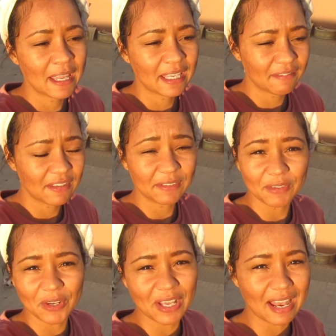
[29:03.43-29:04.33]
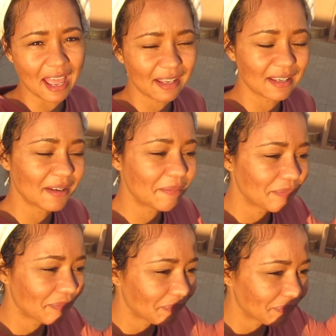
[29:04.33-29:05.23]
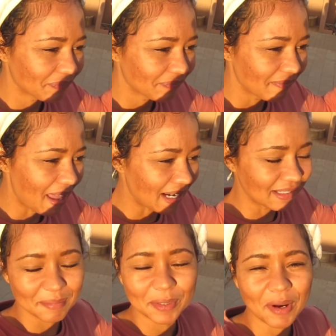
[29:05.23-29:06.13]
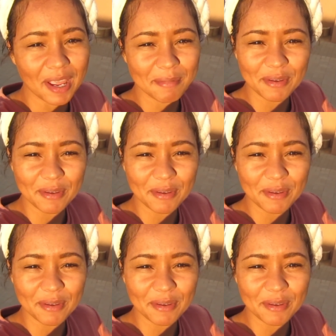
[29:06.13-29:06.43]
Give this video a like and subscribe